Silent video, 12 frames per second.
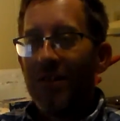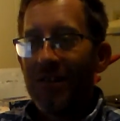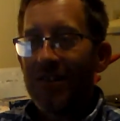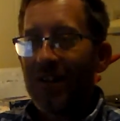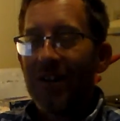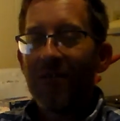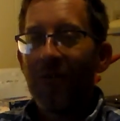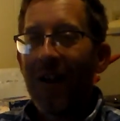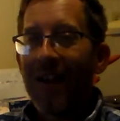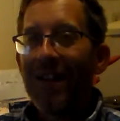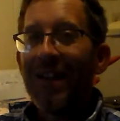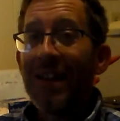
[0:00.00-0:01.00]
just it
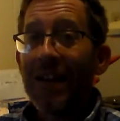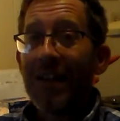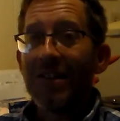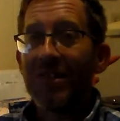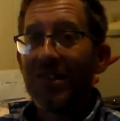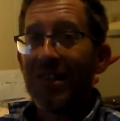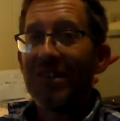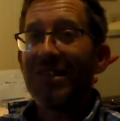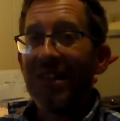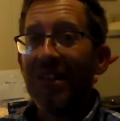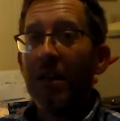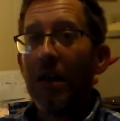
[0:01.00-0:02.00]
ran
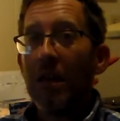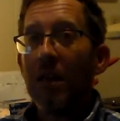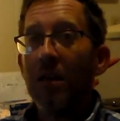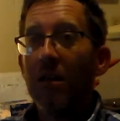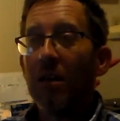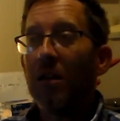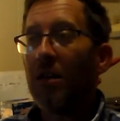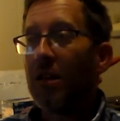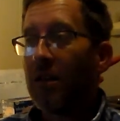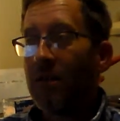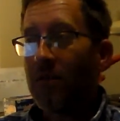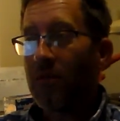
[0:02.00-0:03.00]
inconsistently. It
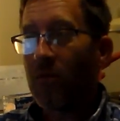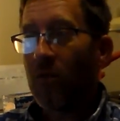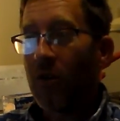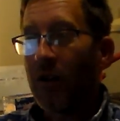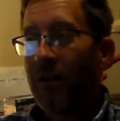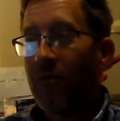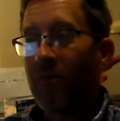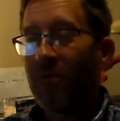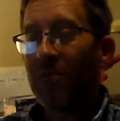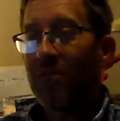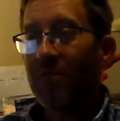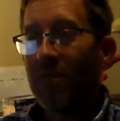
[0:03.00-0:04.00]
didn't run,
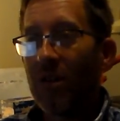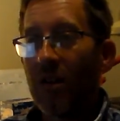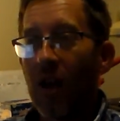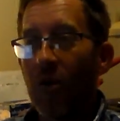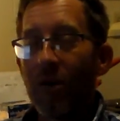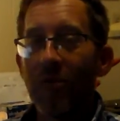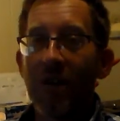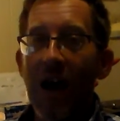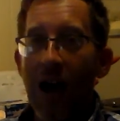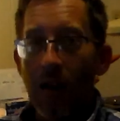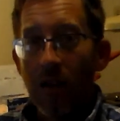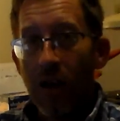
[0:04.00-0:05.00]
it would
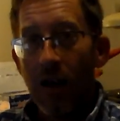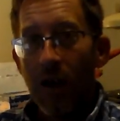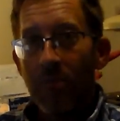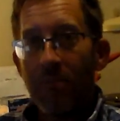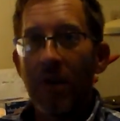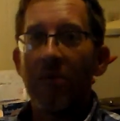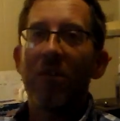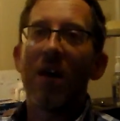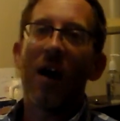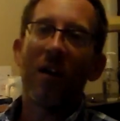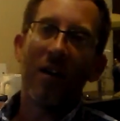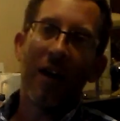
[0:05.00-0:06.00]
idle up, it would
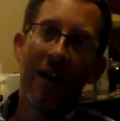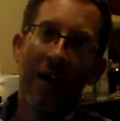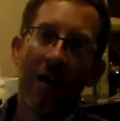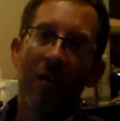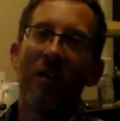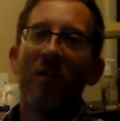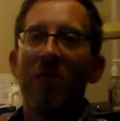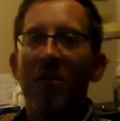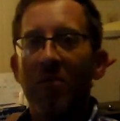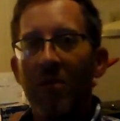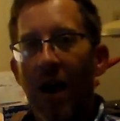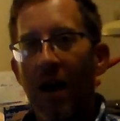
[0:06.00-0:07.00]
idle down, and
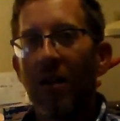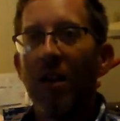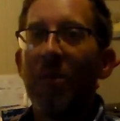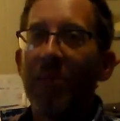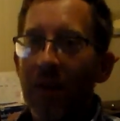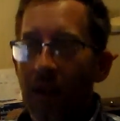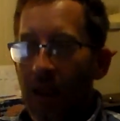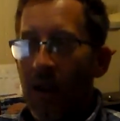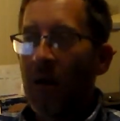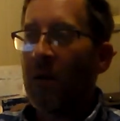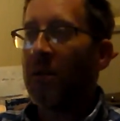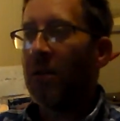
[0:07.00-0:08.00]
then idle up and
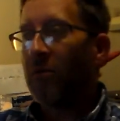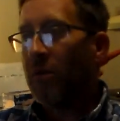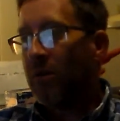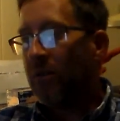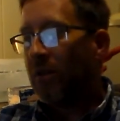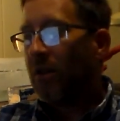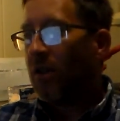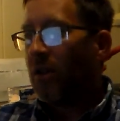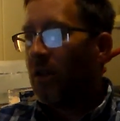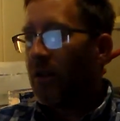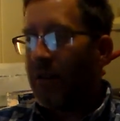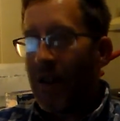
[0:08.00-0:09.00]
down, it would
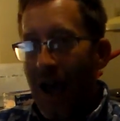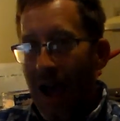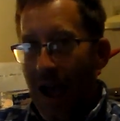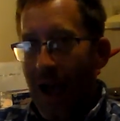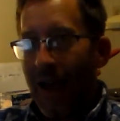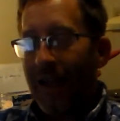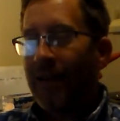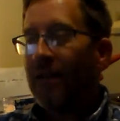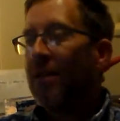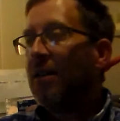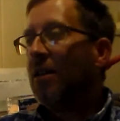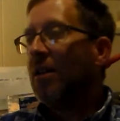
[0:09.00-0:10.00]
die,
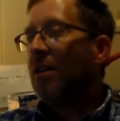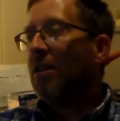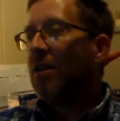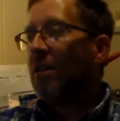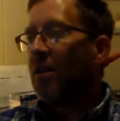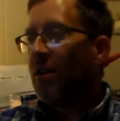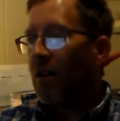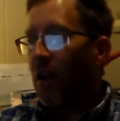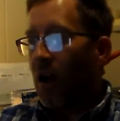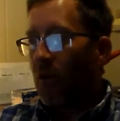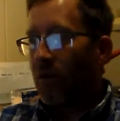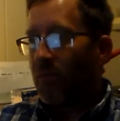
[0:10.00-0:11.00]

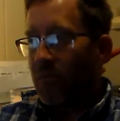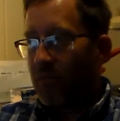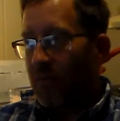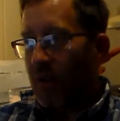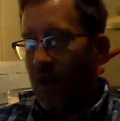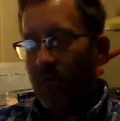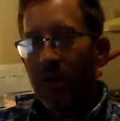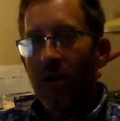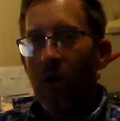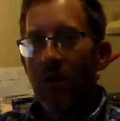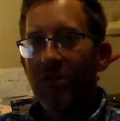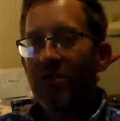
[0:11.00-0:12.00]
it'd kind of be
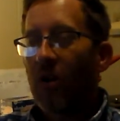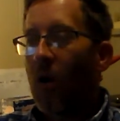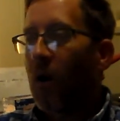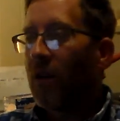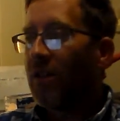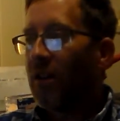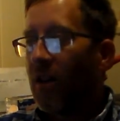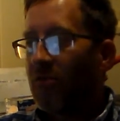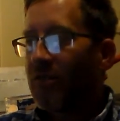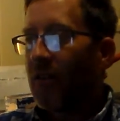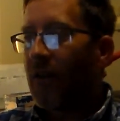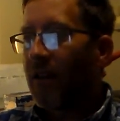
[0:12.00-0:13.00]
hard to start,
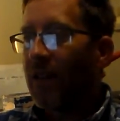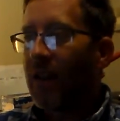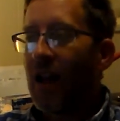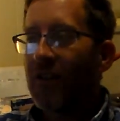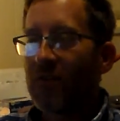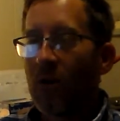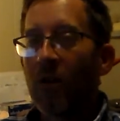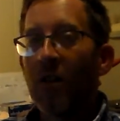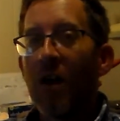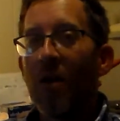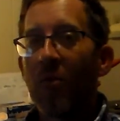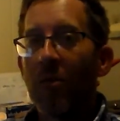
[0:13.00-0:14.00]
stuff like that. I was learning
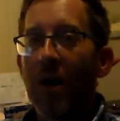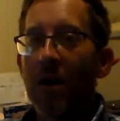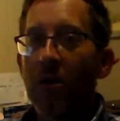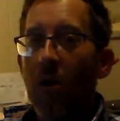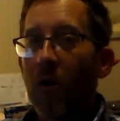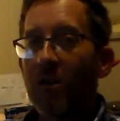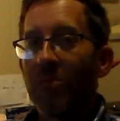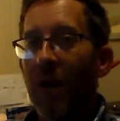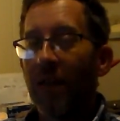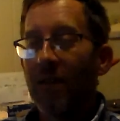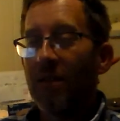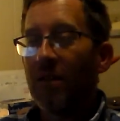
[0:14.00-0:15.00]
a lot more about cars
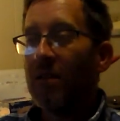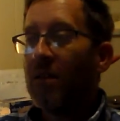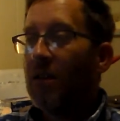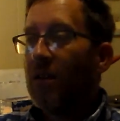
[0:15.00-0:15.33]
by then,